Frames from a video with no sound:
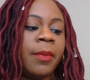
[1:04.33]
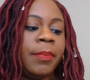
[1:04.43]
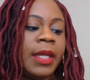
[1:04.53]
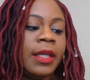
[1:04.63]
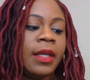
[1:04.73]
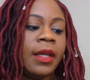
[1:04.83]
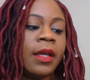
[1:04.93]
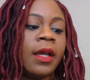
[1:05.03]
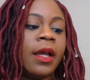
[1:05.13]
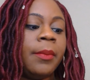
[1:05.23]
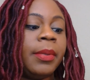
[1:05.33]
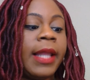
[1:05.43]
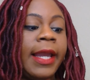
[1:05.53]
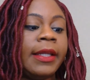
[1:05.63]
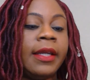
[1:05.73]
competing,
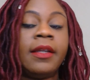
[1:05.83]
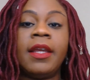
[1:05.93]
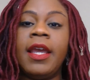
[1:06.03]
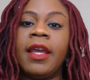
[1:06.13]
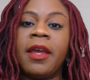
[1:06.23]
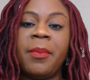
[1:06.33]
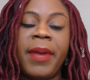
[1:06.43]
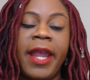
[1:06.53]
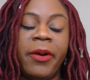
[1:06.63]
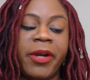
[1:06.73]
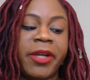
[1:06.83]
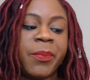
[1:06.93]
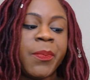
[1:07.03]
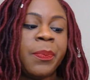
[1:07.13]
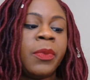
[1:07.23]
complaining, and comparing.
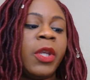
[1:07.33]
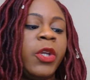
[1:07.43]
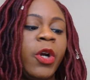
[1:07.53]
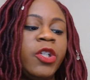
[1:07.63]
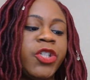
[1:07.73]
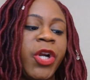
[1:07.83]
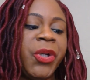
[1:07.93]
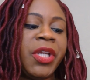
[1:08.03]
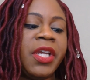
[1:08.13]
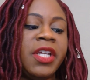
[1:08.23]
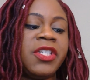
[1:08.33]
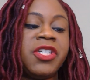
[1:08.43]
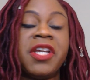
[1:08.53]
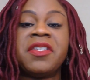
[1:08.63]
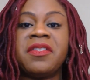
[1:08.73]
Your journey is
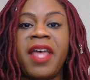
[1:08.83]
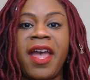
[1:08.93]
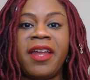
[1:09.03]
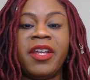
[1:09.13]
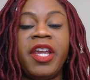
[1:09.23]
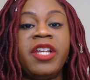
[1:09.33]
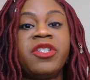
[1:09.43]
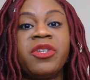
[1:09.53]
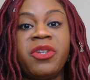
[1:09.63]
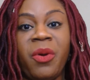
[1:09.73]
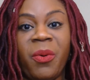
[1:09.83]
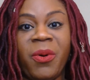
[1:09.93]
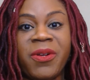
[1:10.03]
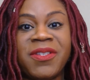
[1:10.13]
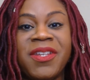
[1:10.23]
just that. It's
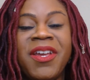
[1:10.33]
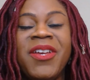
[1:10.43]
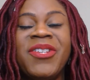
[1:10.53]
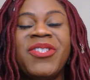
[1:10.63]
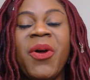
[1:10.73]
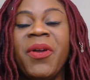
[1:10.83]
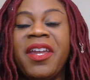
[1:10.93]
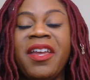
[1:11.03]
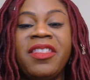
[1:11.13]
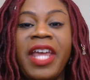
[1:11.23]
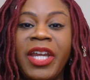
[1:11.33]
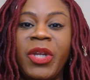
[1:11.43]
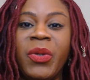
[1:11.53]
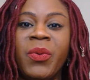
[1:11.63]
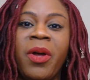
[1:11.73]
yours." So again,
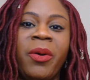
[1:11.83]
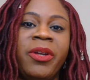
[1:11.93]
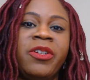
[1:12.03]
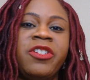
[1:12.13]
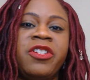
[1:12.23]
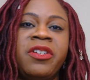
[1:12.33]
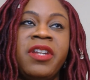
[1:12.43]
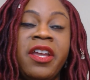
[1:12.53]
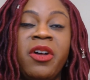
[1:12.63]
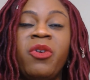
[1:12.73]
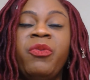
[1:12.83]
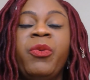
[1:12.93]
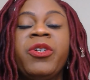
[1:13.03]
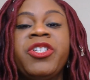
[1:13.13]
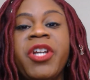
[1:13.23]
thank you, Go Getter Chanel,
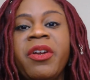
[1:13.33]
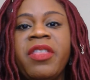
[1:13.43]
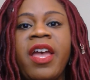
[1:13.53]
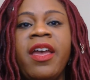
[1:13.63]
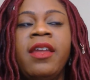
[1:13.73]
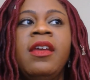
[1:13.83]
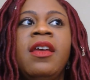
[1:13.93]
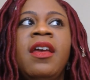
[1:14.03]
for sharing that